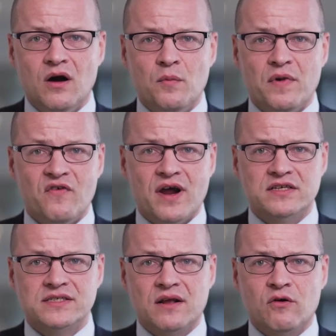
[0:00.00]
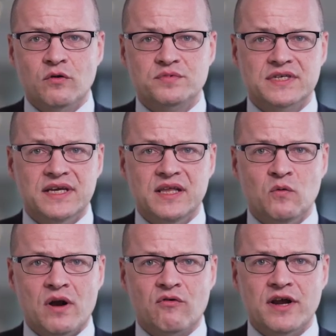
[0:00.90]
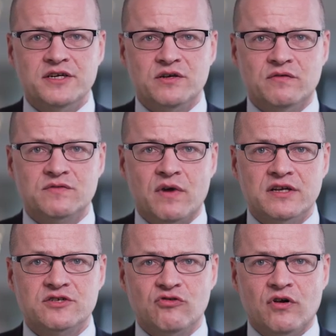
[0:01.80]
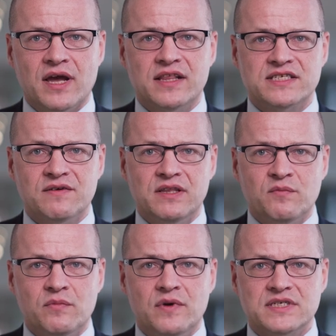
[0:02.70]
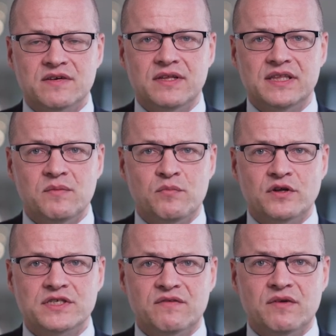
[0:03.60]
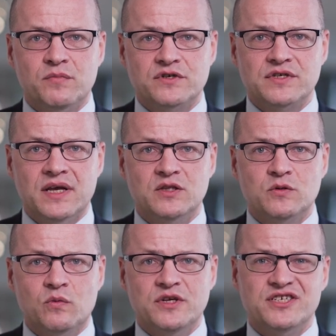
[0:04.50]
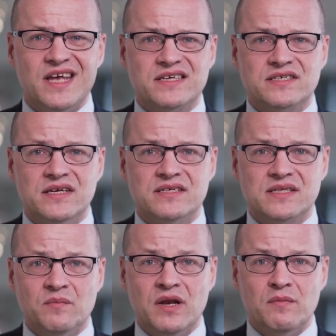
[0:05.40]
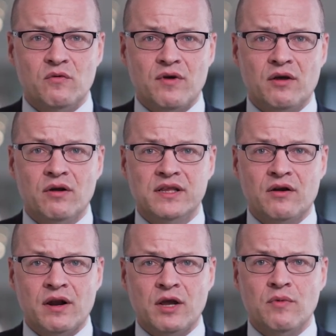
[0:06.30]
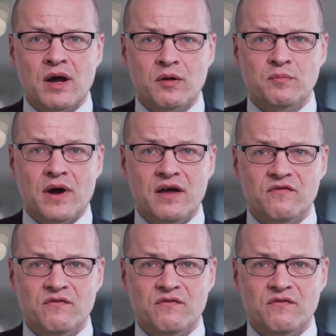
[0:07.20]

OP Financial Group's CET1 ratio was very strong at 17.7%, which exceeds the minimum regulatory requirement by